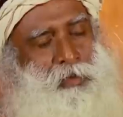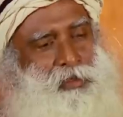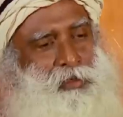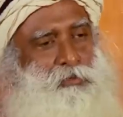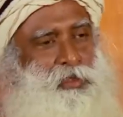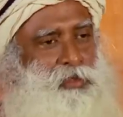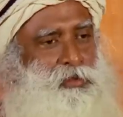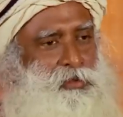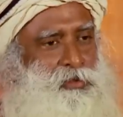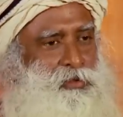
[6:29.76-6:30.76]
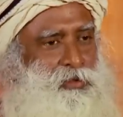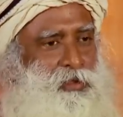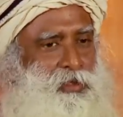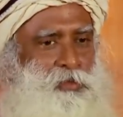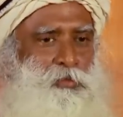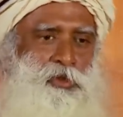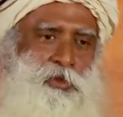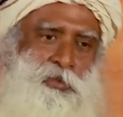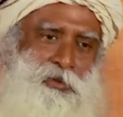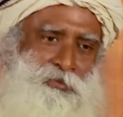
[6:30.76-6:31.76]
but the means is
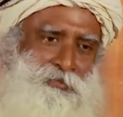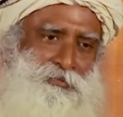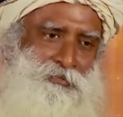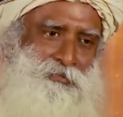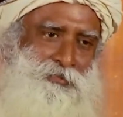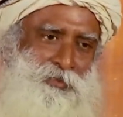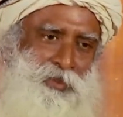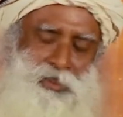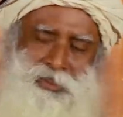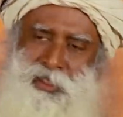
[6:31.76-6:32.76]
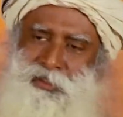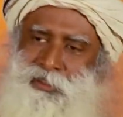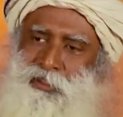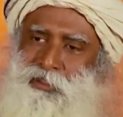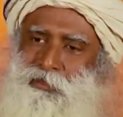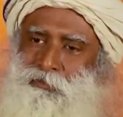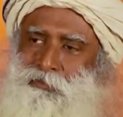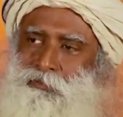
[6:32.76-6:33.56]
miserable in the sense.